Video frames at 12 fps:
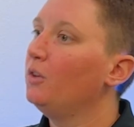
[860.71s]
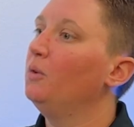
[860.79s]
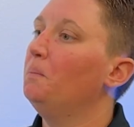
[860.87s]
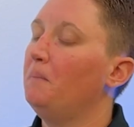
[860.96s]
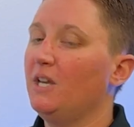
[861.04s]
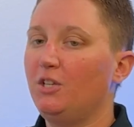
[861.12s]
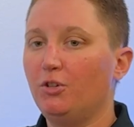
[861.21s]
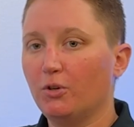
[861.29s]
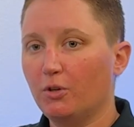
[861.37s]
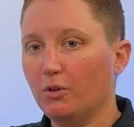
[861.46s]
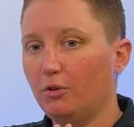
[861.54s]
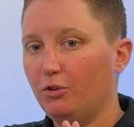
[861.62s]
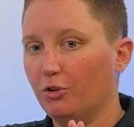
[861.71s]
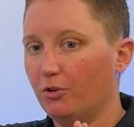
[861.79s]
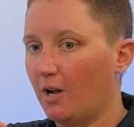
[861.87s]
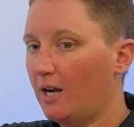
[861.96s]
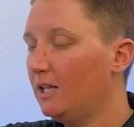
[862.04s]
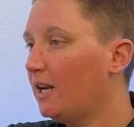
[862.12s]
Make your
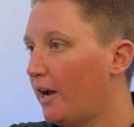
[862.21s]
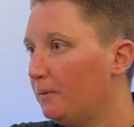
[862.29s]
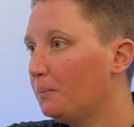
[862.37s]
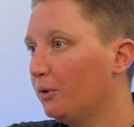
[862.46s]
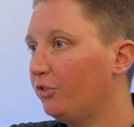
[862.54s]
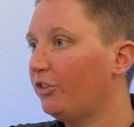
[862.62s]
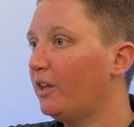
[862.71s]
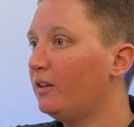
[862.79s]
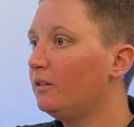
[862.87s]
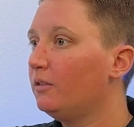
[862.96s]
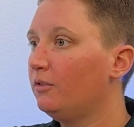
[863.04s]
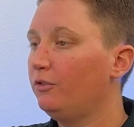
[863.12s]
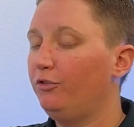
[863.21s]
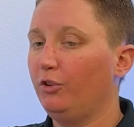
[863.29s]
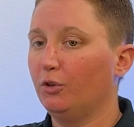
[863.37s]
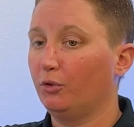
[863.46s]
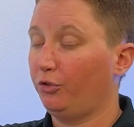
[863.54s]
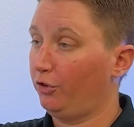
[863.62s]
99%
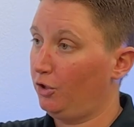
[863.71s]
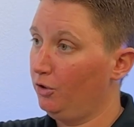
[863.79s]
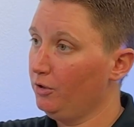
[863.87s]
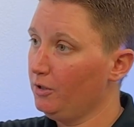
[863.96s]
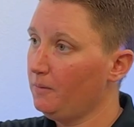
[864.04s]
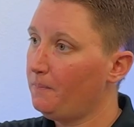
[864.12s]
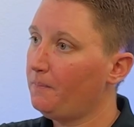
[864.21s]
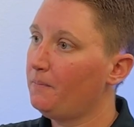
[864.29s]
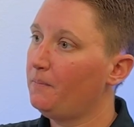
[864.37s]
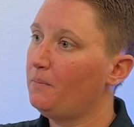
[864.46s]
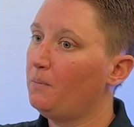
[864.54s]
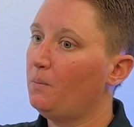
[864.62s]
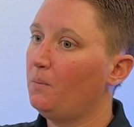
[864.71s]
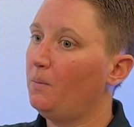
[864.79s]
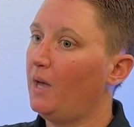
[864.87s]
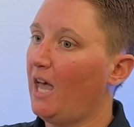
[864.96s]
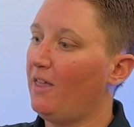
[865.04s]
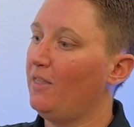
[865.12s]
feel secure,
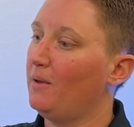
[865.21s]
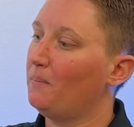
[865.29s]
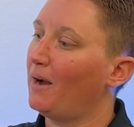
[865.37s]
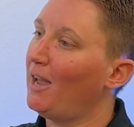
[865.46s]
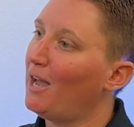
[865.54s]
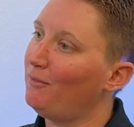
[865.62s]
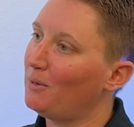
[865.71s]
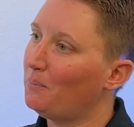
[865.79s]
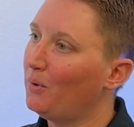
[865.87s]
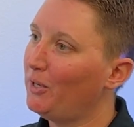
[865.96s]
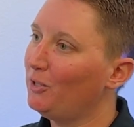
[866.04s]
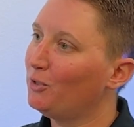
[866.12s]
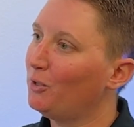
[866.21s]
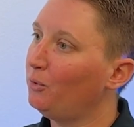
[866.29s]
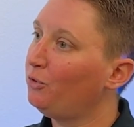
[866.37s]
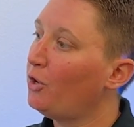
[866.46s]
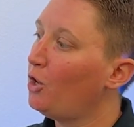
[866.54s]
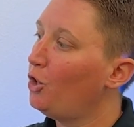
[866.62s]
and then by having
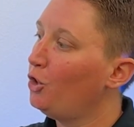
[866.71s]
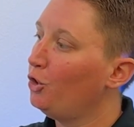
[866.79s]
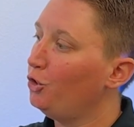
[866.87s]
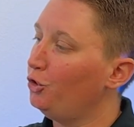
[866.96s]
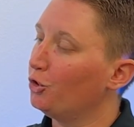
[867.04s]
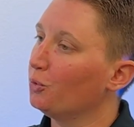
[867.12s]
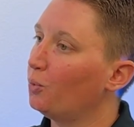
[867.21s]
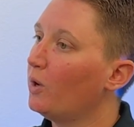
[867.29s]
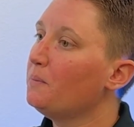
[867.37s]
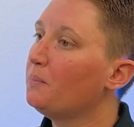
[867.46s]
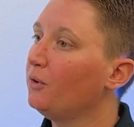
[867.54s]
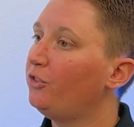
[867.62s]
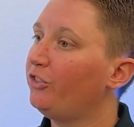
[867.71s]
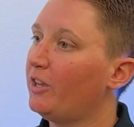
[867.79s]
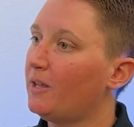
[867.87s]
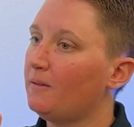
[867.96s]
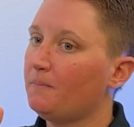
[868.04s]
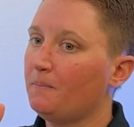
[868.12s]
plainclothes, your
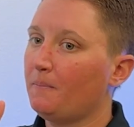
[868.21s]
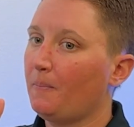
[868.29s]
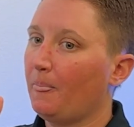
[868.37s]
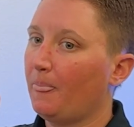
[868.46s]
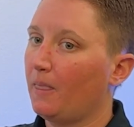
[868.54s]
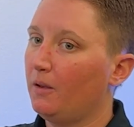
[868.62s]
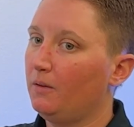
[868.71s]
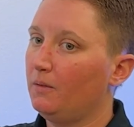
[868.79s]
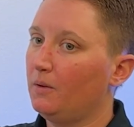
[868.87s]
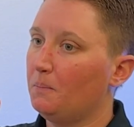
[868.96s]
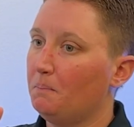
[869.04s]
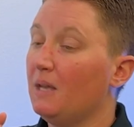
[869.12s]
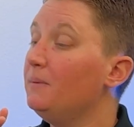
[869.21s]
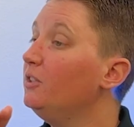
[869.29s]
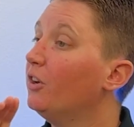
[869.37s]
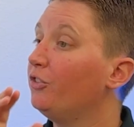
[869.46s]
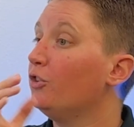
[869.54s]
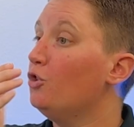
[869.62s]
1% maybe
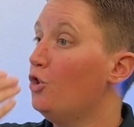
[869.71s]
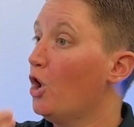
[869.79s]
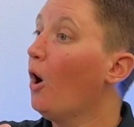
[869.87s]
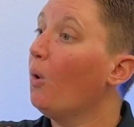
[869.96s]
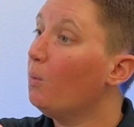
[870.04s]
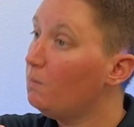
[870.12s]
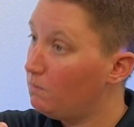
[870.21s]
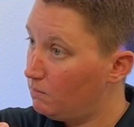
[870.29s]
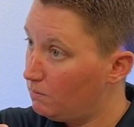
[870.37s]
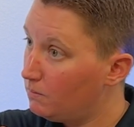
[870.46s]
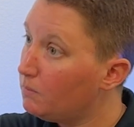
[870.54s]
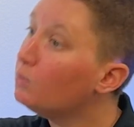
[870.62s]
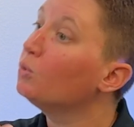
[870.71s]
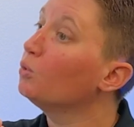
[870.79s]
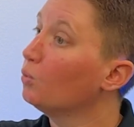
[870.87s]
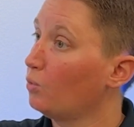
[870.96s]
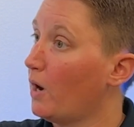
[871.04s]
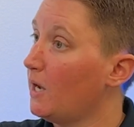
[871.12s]
doesn't know,
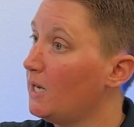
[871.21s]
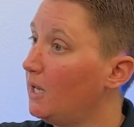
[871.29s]
right?